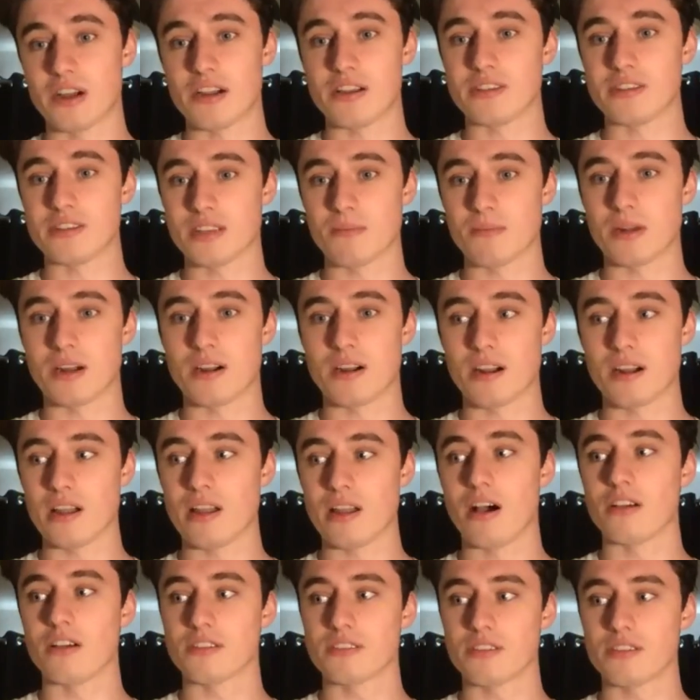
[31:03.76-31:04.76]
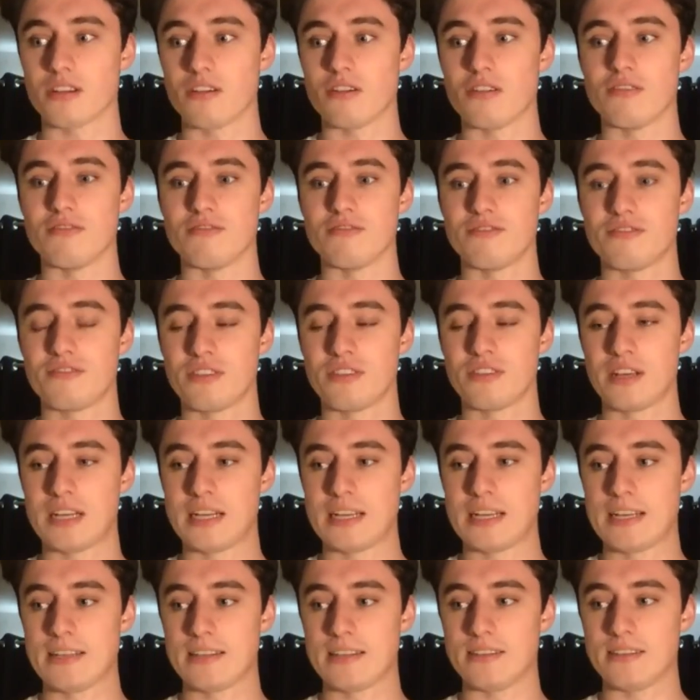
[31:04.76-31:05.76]
very similar. A lot of
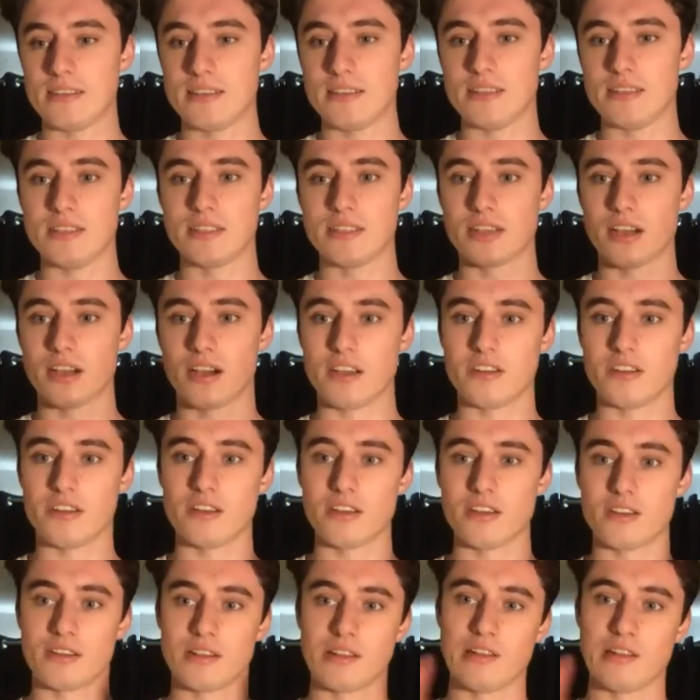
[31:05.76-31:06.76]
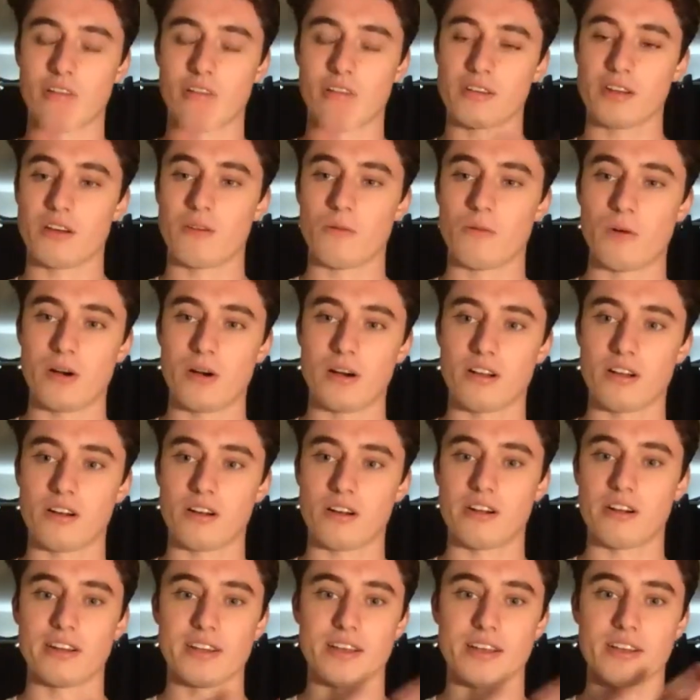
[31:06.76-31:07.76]
the kind of looking at what
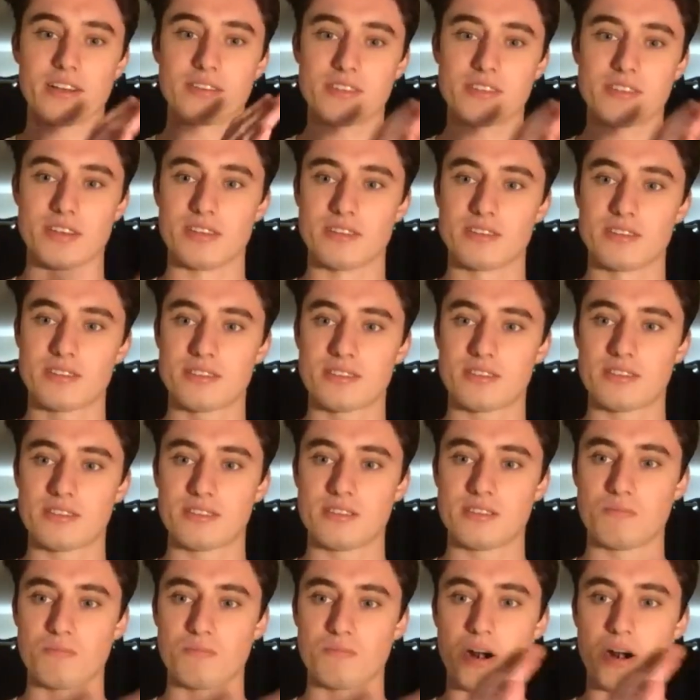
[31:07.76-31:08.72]
already exists,